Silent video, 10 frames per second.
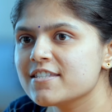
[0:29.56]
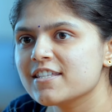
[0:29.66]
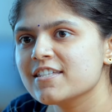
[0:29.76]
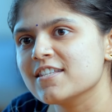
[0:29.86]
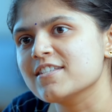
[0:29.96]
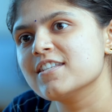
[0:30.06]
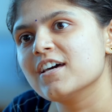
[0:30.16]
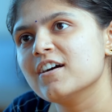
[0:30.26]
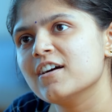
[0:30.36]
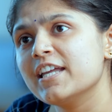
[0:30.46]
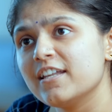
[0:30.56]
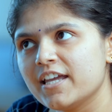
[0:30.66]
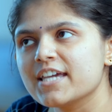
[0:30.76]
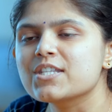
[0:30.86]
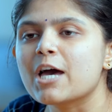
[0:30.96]
diseases,
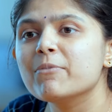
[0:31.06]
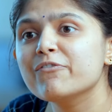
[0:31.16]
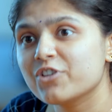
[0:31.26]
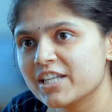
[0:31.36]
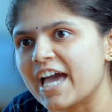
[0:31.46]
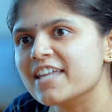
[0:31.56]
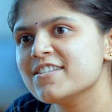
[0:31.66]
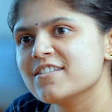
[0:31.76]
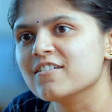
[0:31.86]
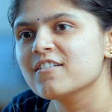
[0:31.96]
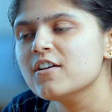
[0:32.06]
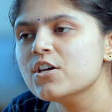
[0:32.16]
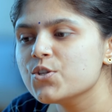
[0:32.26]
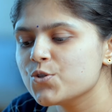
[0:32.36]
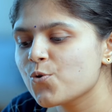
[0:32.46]
uh, example for cancer.
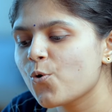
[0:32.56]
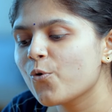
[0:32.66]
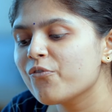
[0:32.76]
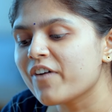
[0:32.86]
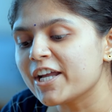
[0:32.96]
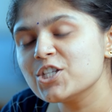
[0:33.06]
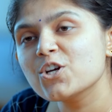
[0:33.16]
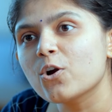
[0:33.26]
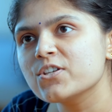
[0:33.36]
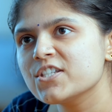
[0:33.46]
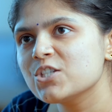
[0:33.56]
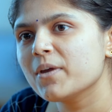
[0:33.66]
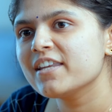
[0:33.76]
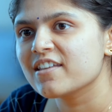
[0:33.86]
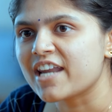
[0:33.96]
So,
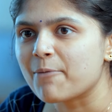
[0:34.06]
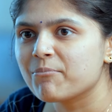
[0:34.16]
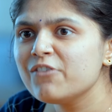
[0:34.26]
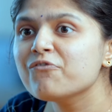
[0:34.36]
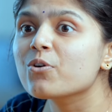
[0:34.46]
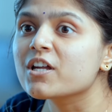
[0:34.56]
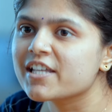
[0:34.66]
phytoconstituent therapy for a